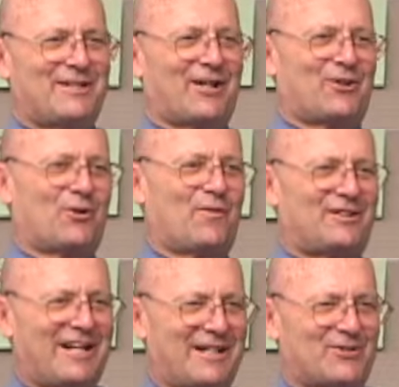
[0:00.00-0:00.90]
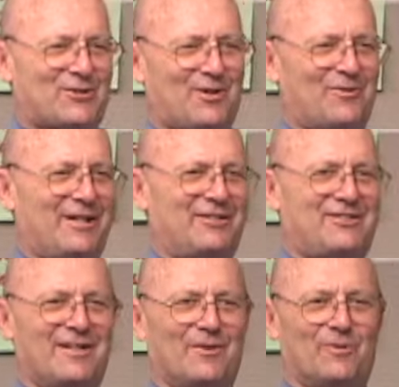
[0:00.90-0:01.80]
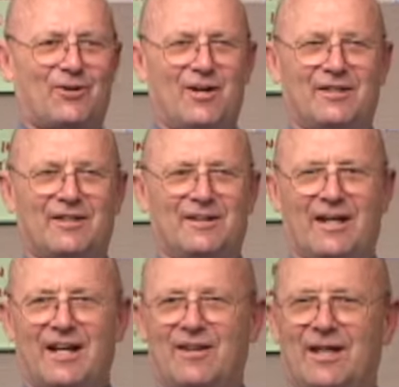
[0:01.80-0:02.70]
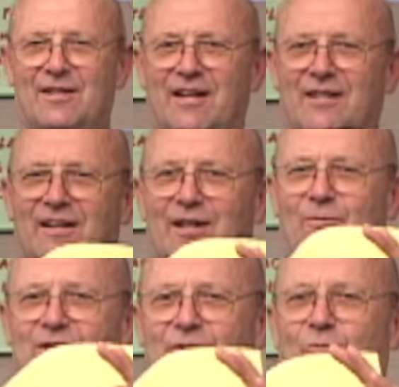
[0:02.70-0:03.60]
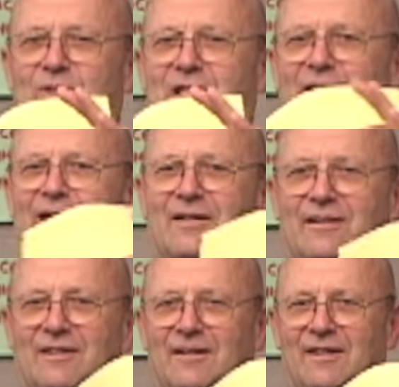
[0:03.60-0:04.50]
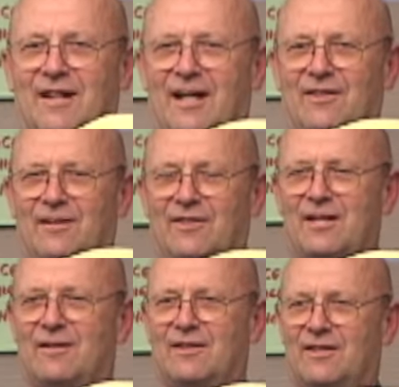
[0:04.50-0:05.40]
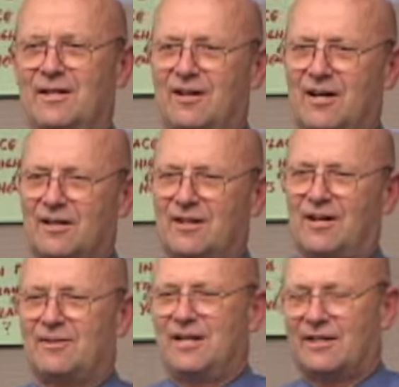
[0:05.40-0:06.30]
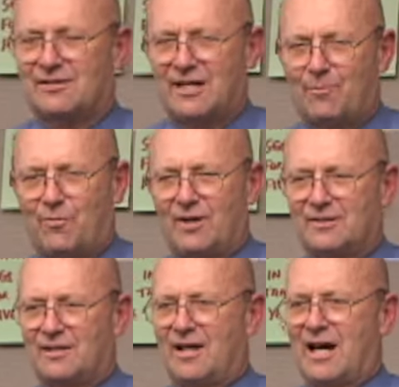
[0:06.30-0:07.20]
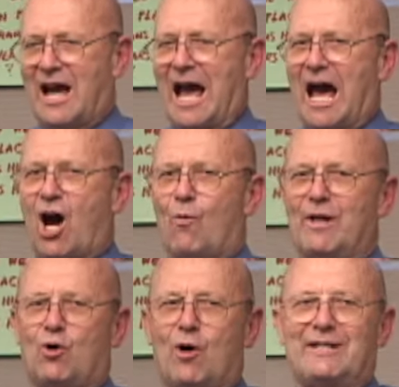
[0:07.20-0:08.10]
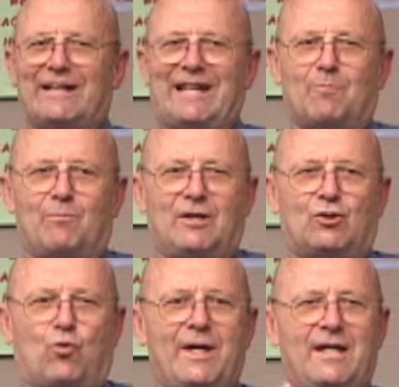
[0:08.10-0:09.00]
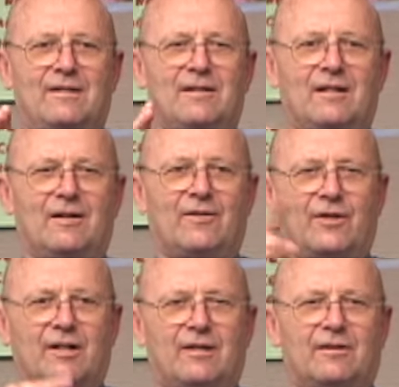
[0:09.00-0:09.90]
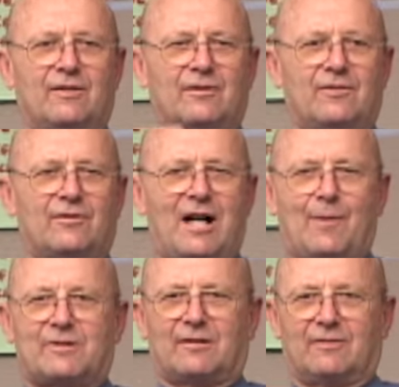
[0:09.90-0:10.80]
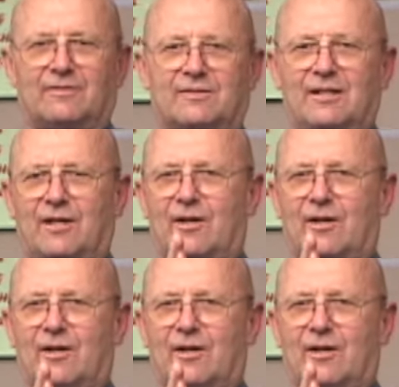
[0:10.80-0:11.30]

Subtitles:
We're not going to go over Dinosaur Ridge. We're going to and it was clear. And then our next step was, how are we going to get between the obstacles and